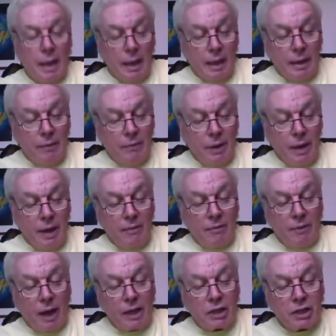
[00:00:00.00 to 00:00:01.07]
Even if
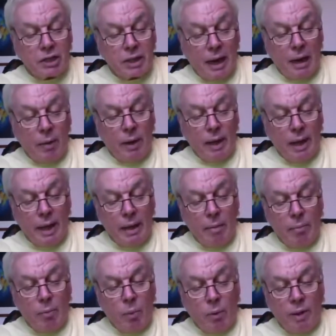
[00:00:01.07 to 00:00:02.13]
I shower
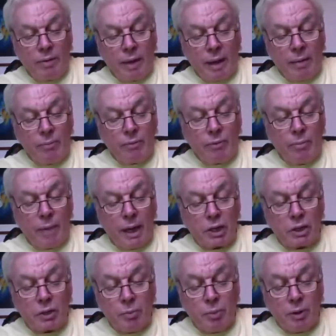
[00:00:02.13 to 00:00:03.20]
him with
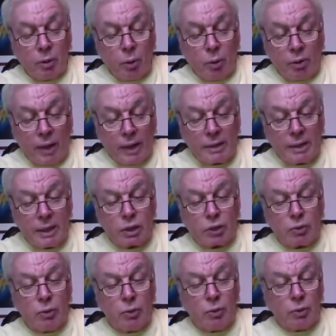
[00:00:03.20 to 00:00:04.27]
information, with authentic
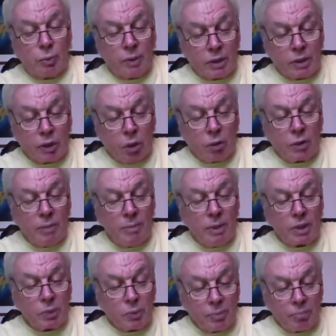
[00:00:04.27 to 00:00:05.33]
truth, with
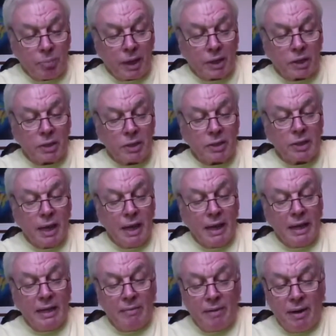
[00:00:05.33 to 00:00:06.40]
documents, with pictures,
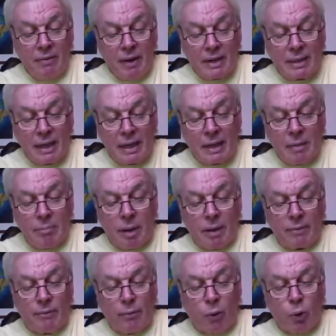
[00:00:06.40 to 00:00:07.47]
even if I take him by
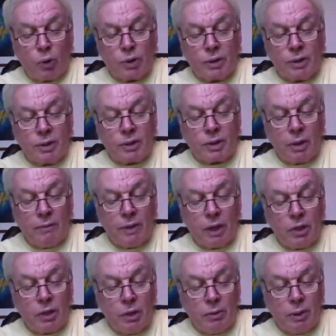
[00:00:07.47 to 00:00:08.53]
force to the Soviet
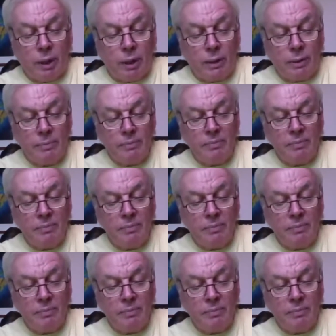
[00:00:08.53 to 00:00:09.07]
Union